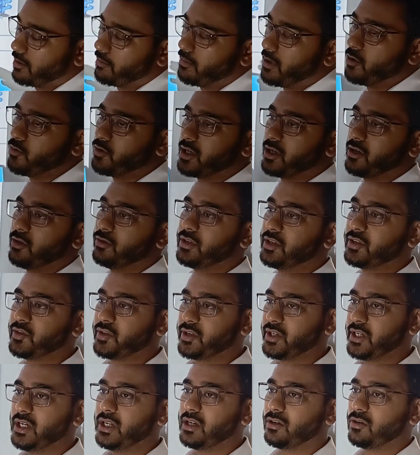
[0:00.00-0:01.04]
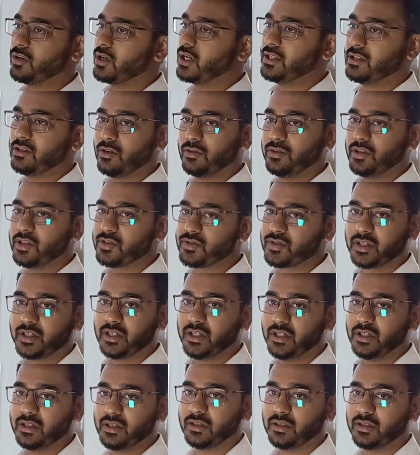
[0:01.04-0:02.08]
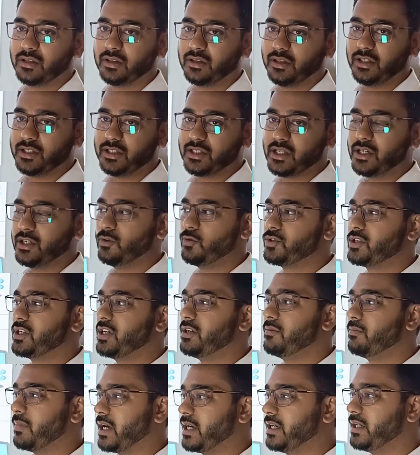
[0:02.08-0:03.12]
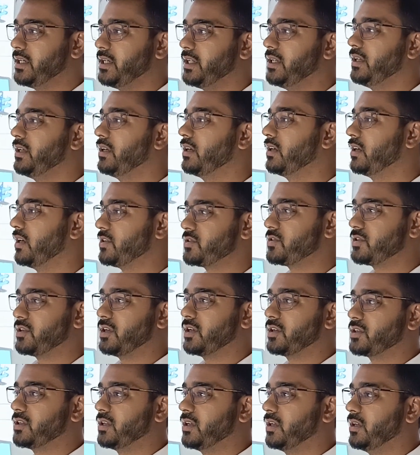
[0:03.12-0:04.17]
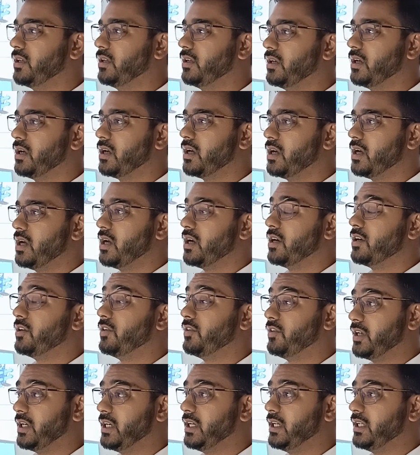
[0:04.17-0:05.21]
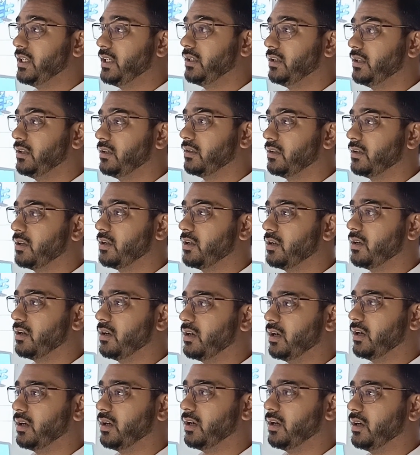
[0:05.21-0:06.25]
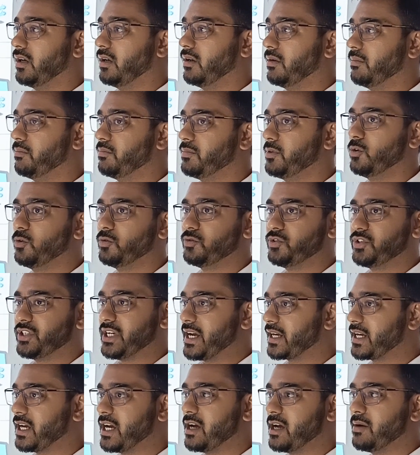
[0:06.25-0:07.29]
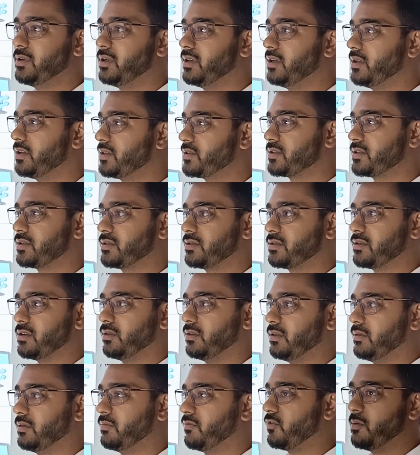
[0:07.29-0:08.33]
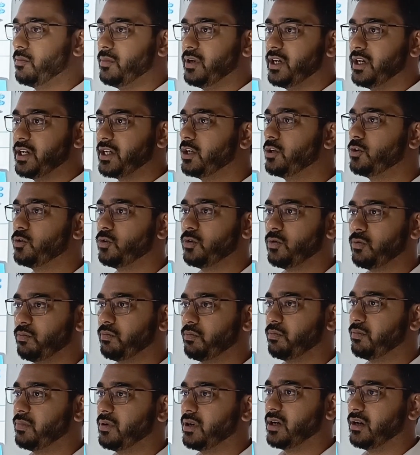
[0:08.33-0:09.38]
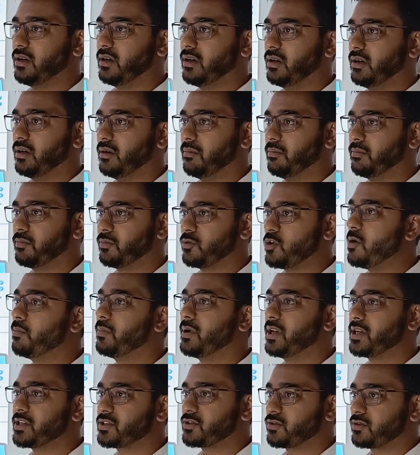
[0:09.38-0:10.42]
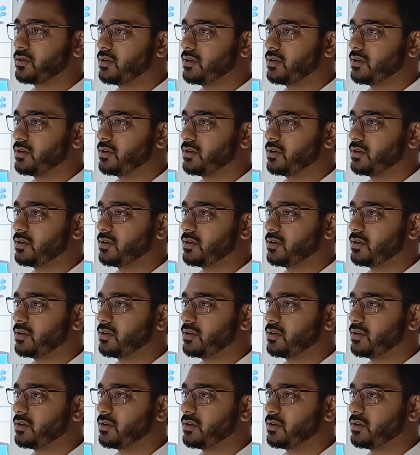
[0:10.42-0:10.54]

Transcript: are mounted on the trailer or either on the skid. These are used in mining, construction, drilling, jackhammers, or from little to complex